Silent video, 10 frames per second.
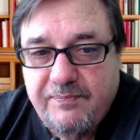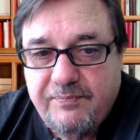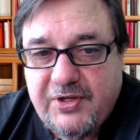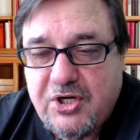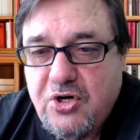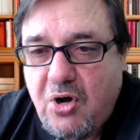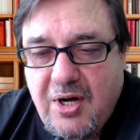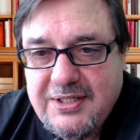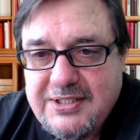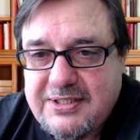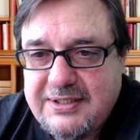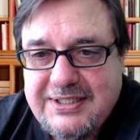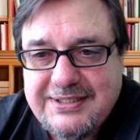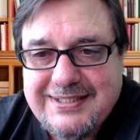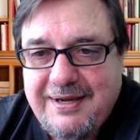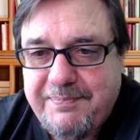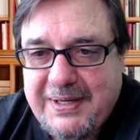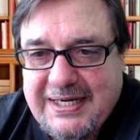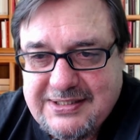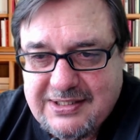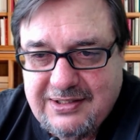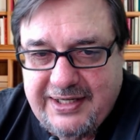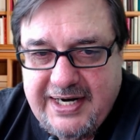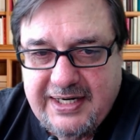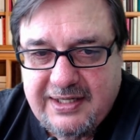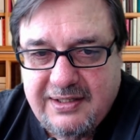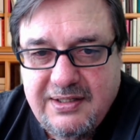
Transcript: The cost just kept escalating.